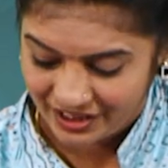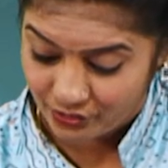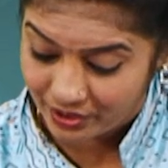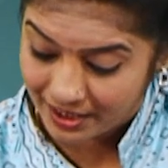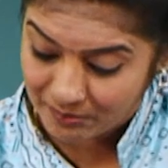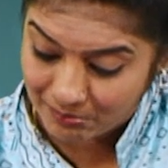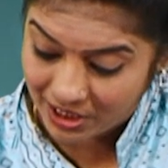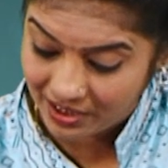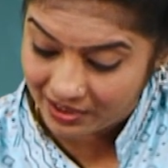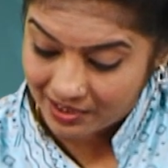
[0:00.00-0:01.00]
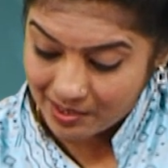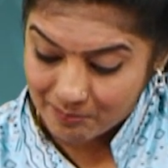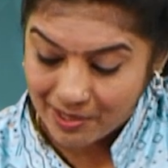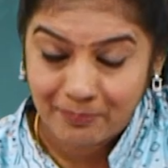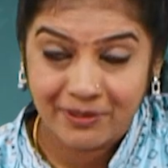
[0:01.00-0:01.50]
You can not make
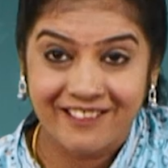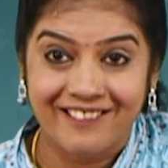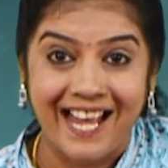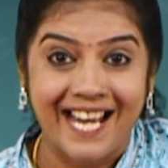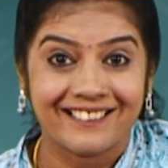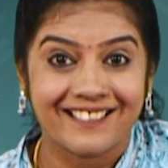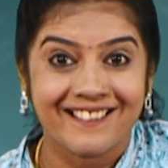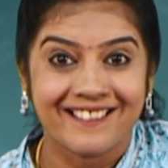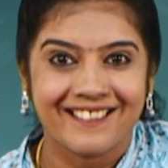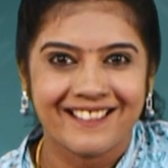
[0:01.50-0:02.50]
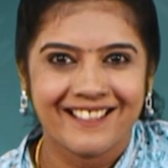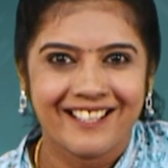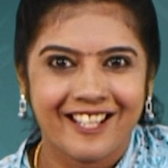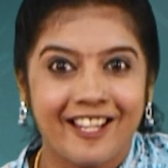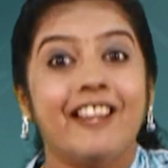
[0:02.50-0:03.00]
puppets like this.
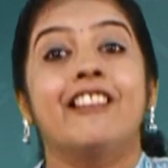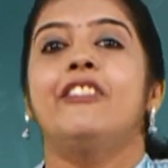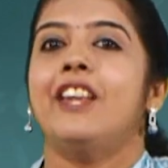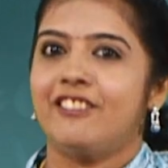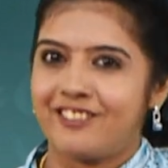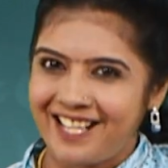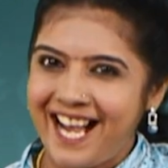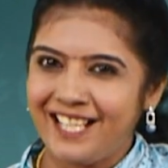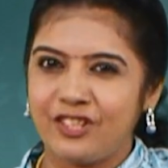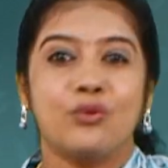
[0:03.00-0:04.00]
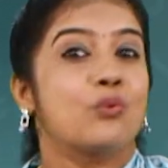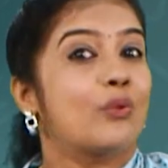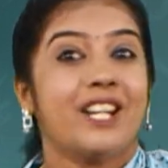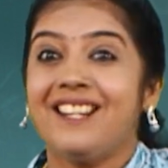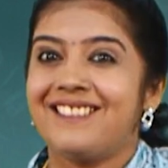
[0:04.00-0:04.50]
Then try to
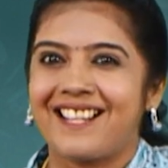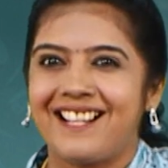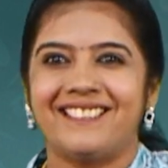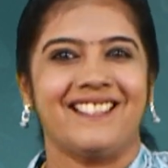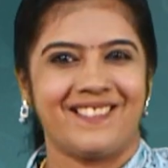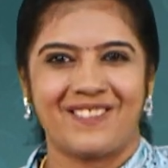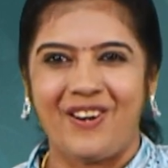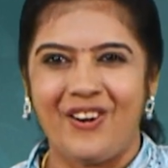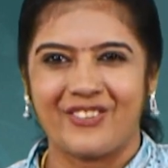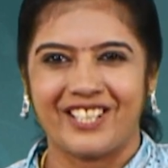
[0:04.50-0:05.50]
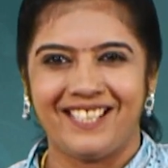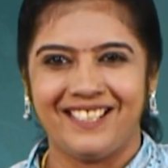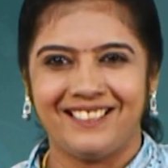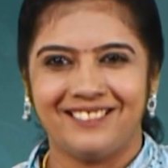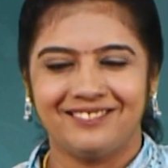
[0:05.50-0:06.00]
retell the story.